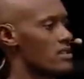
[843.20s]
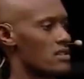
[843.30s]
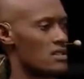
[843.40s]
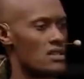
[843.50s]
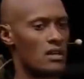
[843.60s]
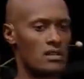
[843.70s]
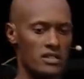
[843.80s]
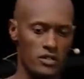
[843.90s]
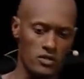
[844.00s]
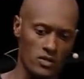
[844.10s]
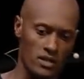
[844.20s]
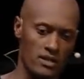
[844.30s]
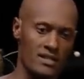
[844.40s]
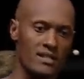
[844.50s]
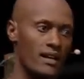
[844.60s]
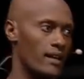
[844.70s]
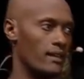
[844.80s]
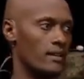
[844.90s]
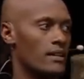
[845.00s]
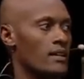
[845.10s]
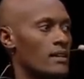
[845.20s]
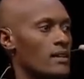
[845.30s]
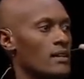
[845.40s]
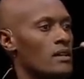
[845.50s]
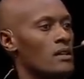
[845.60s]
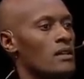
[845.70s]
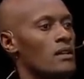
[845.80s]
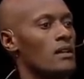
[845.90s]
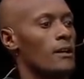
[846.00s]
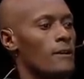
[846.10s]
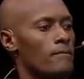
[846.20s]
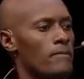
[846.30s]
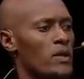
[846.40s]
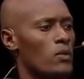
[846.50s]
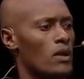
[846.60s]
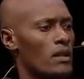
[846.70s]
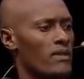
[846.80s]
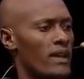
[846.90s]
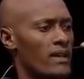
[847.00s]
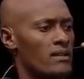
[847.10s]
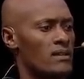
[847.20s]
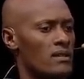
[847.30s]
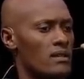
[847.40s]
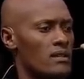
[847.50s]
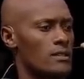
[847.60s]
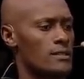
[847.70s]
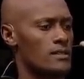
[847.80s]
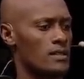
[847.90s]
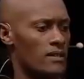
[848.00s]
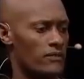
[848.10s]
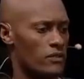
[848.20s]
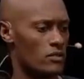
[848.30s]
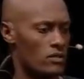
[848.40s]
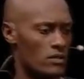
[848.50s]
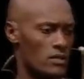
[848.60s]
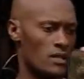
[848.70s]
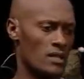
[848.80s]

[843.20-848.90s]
and scar tissue are inside. Um, the one that, if you're